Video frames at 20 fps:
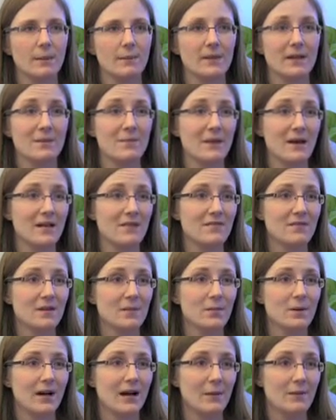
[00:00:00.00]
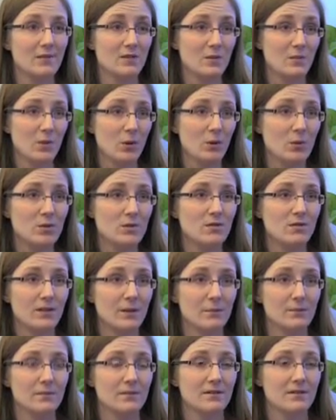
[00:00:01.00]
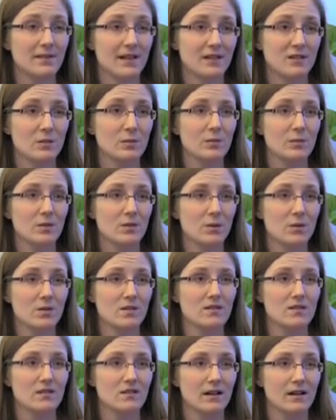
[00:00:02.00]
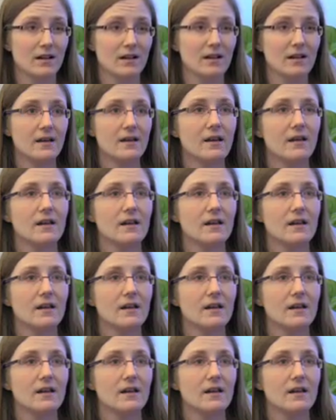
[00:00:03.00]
can benefit perhaps the most from flexible course design.